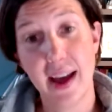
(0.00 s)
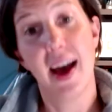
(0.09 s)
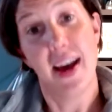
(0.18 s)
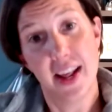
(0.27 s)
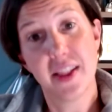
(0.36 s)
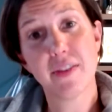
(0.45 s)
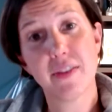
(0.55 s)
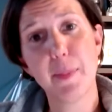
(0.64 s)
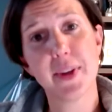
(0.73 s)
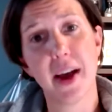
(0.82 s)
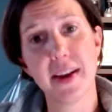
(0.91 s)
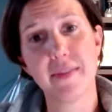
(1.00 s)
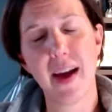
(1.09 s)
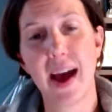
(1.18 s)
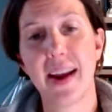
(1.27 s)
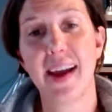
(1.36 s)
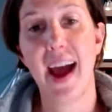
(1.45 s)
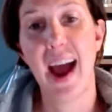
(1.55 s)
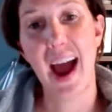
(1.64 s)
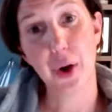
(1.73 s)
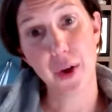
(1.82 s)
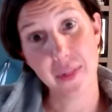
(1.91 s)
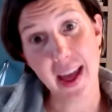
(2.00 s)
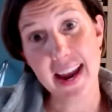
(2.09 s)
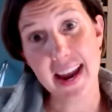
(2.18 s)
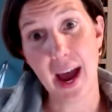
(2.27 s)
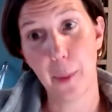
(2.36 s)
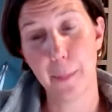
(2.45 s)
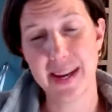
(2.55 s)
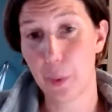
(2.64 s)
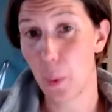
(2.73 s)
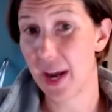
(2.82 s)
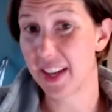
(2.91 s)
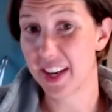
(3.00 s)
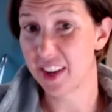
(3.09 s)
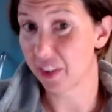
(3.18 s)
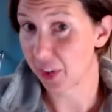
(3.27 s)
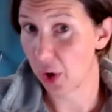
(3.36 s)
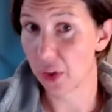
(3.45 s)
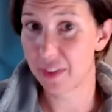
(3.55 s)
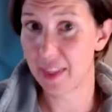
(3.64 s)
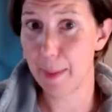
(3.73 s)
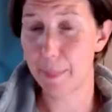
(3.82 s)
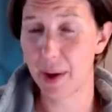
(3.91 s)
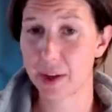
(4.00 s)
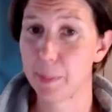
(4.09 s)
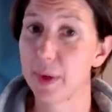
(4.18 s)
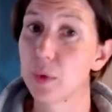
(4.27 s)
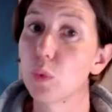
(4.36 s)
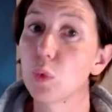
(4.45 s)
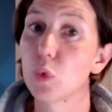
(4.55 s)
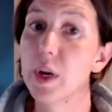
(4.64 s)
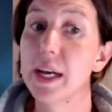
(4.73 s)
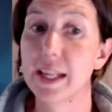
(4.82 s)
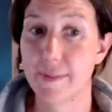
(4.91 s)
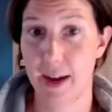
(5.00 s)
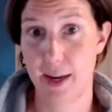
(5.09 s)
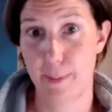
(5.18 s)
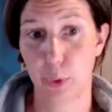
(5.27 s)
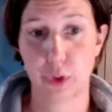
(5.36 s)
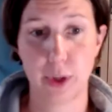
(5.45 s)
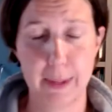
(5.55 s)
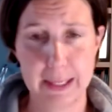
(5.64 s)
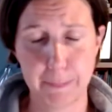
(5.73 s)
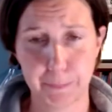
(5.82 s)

And then the flip side of that, how can they help me in a way that doesn't cost them much but is really valuable to me?